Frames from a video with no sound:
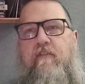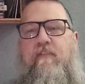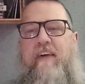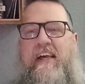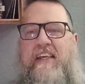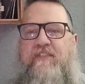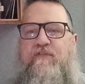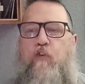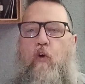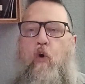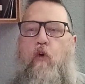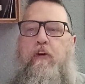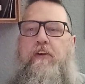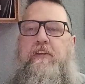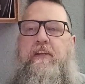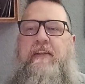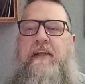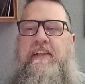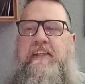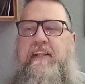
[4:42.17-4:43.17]
Fast forward
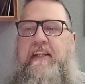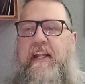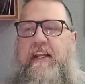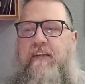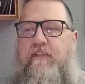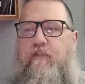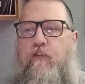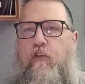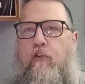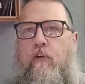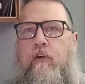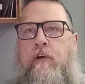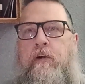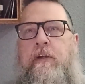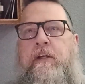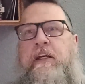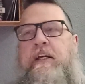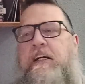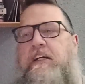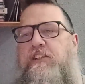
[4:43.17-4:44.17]
to
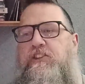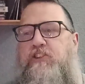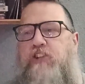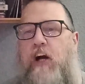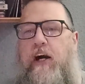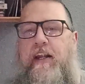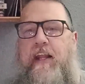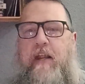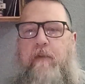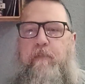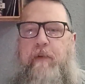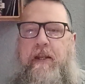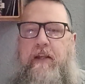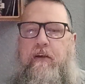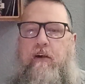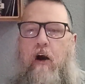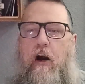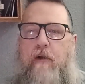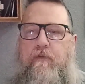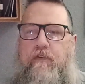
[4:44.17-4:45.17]
1994. John had been
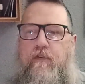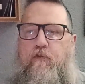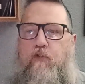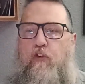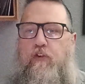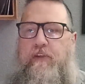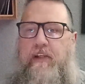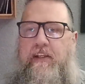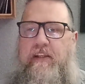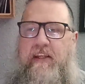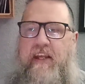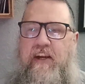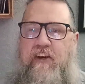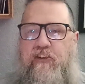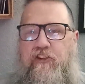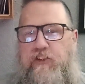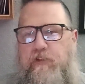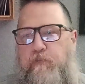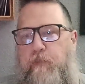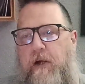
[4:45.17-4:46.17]
gone for 14
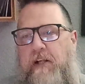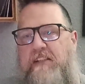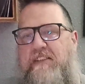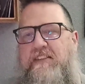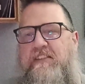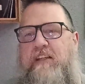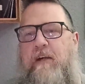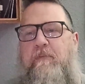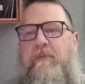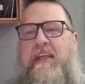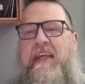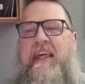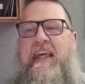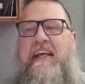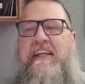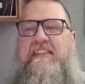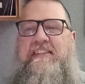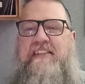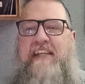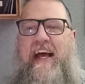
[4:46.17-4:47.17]
years, but something
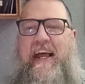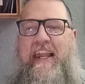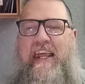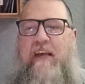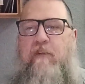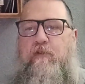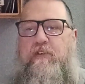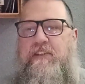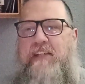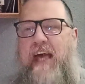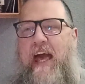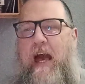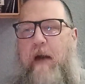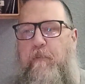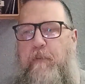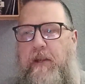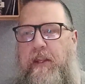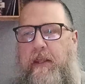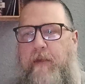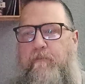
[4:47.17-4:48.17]
exciting was
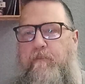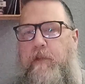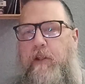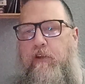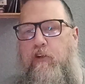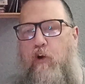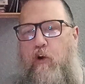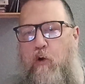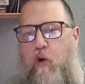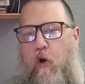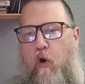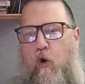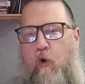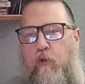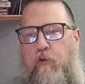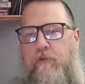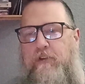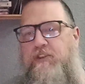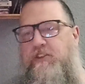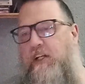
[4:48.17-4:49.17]
happening. Yoko
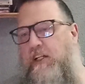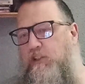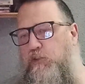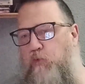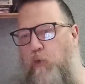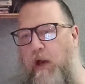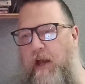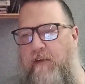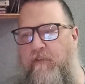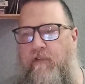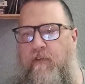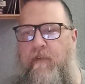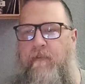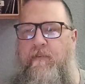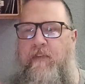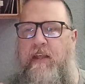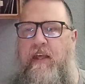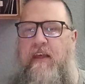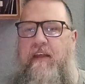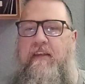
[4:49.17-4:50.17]
Ono, John's wife,
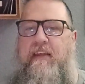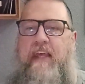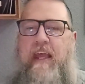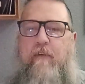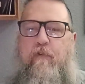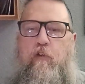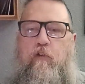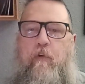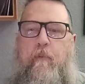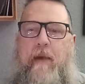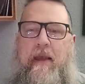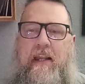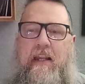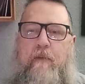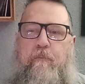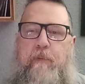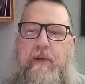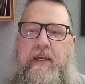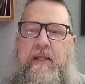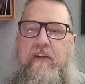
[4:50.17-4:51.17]
gave the
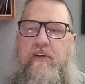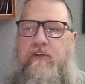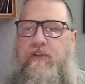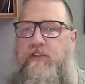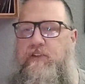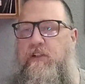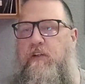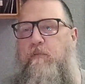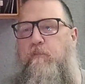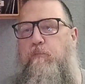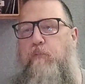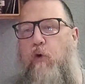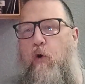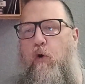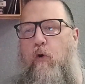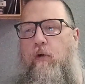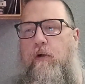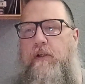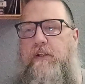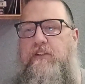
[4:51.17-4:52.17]
remaining Beatles,
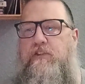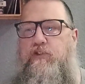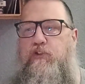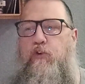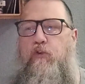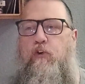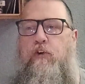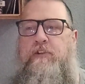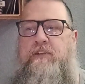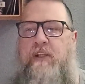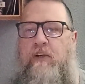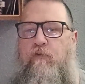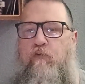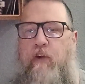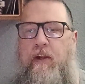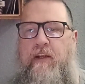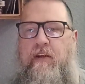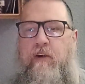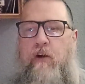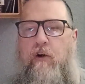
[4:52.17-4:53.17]
Paul, George, and
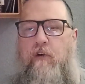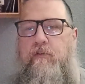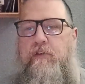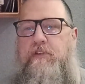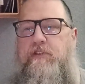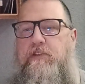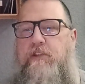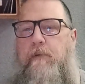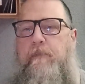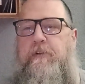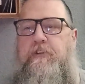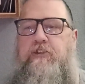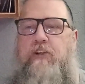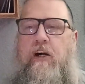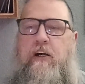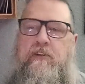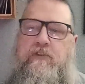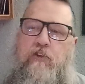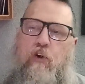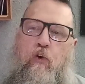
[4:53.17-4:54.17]
Ringo, some of
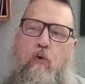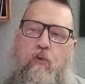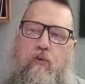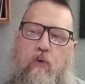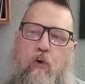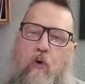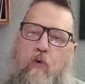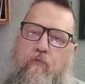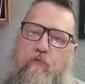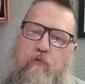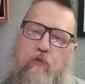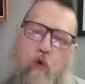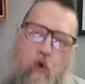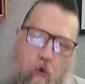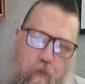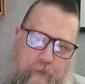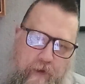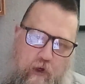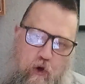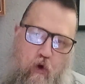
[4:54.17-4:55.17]
John's old
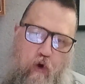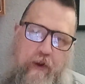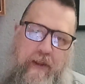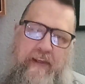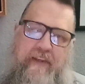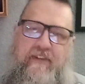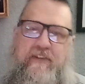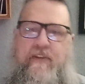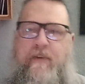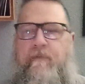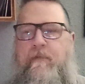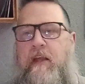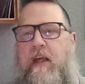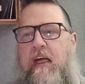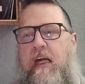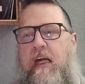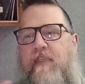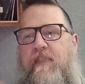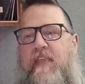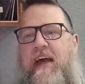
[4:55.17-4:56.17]
home recordings
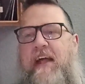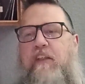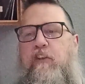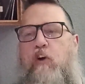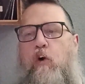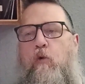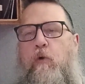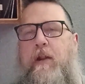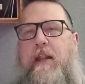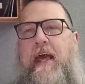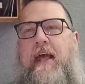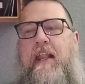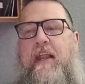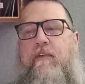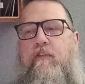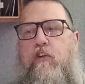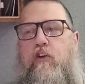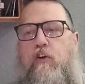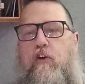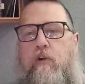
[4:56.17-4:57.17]
that no one had
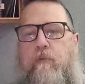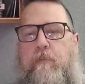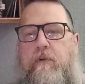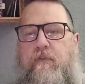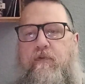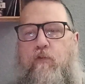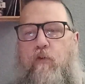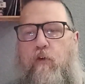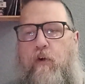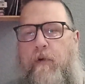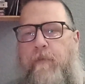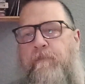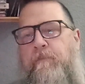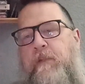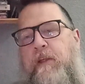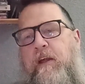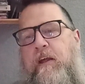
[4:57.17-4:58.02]
ever heard before.